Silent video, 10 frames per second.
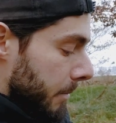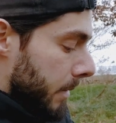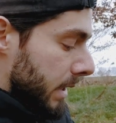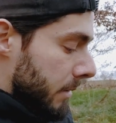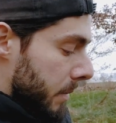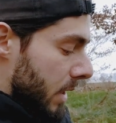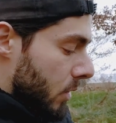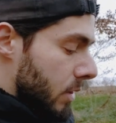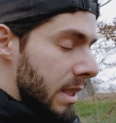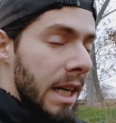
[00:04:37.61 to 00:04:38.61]
But
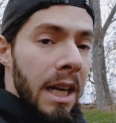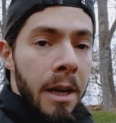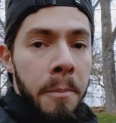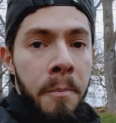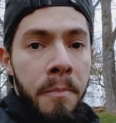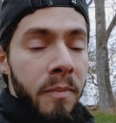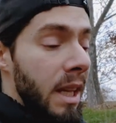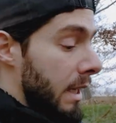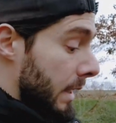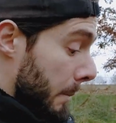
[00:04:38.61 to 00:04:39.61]
because I am
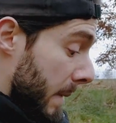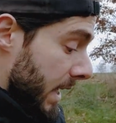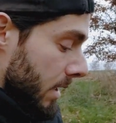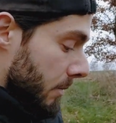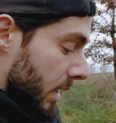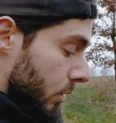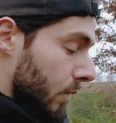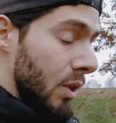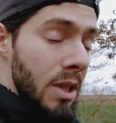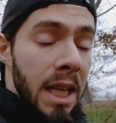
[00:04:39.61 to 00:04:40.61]
making macro
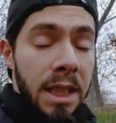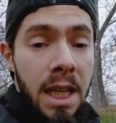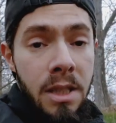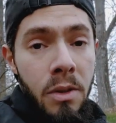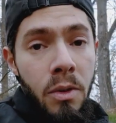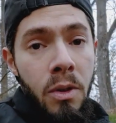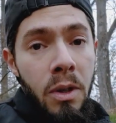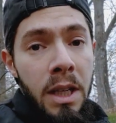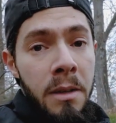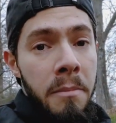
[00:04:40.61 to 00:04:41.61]
photos and as you know
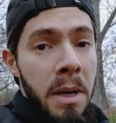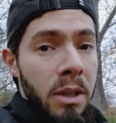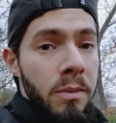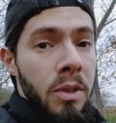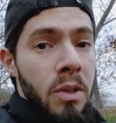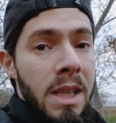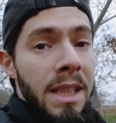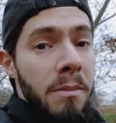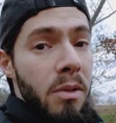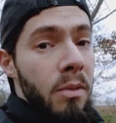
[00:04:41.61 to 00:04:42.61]
in macro photo the
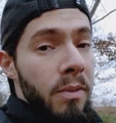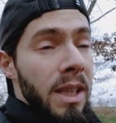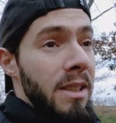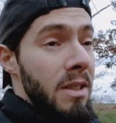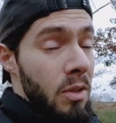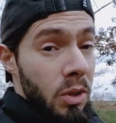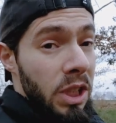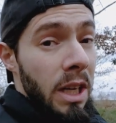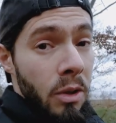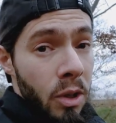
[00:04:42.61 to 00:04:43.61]
depth of field is so
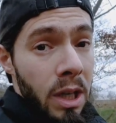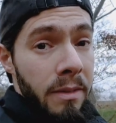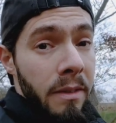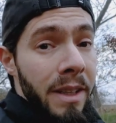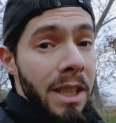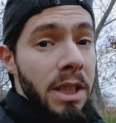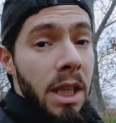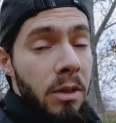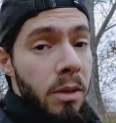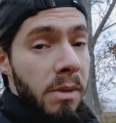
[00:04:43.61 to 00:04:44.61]
shallow you have a very
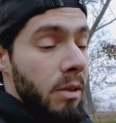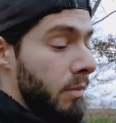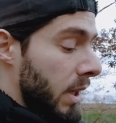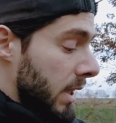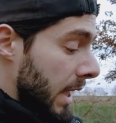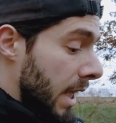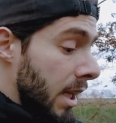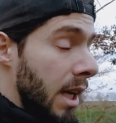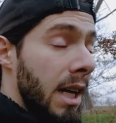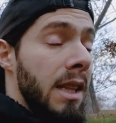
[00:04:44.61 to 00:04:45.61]
shallow depth of field
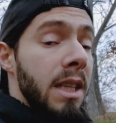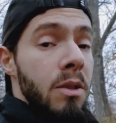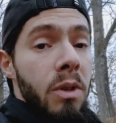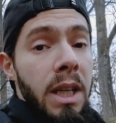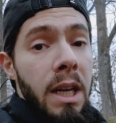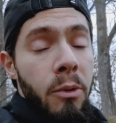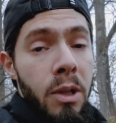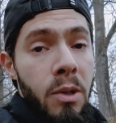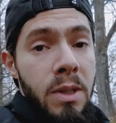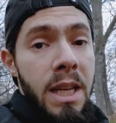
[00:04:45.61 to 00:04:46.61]
and that's why I
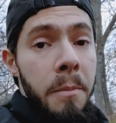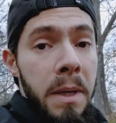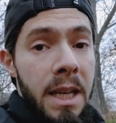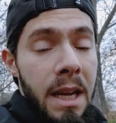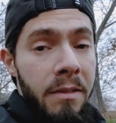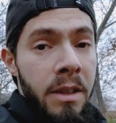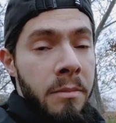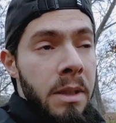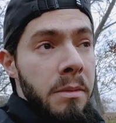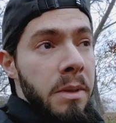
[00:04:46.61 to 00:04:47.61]
will use a big f
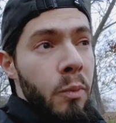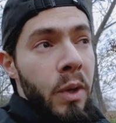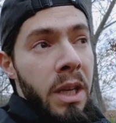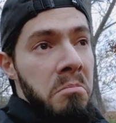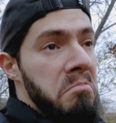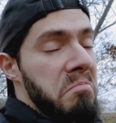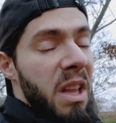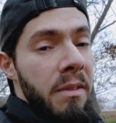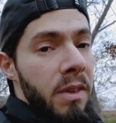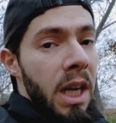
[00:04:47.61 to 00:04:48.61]
number between
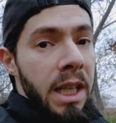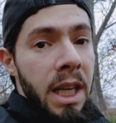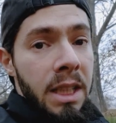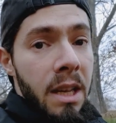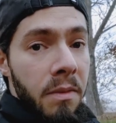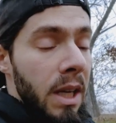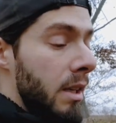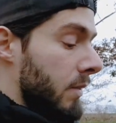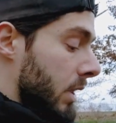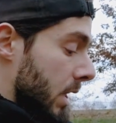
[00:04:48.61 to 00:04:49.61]
f9 and
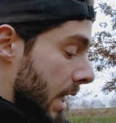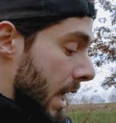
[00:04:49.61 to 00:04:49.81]
f11